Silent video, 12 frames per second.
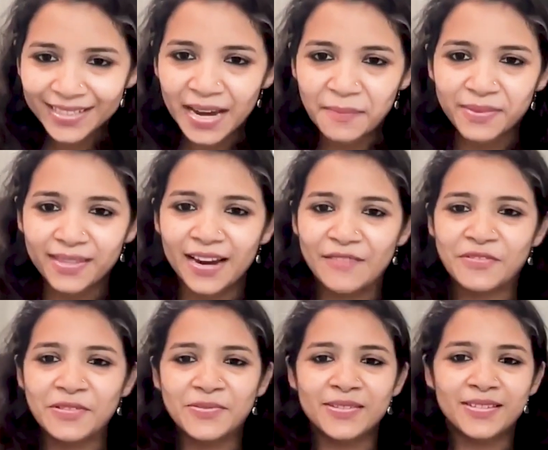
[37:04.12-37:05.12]
a nap in the
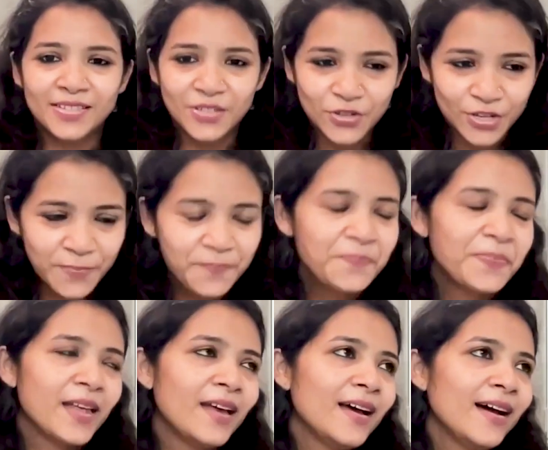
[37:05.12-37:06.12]
afternoons. It's good.
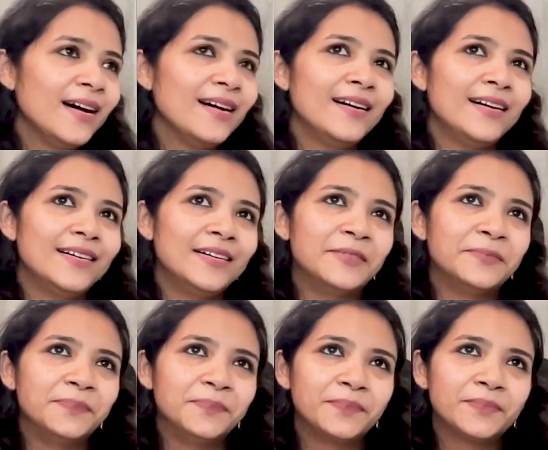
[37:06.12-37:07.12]

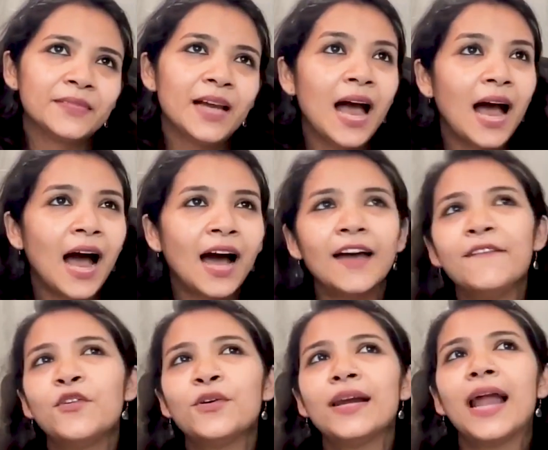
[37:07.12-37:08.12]
I
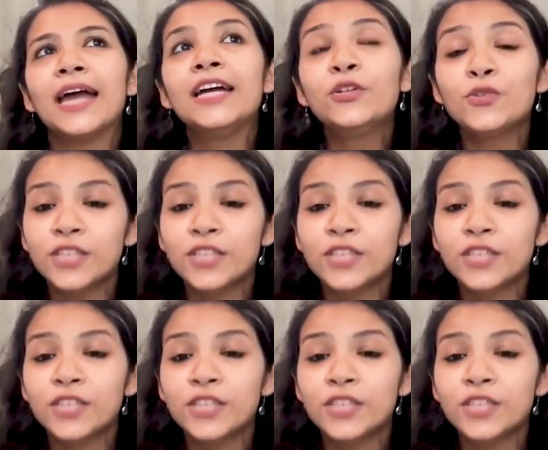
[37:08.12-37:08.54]
would like to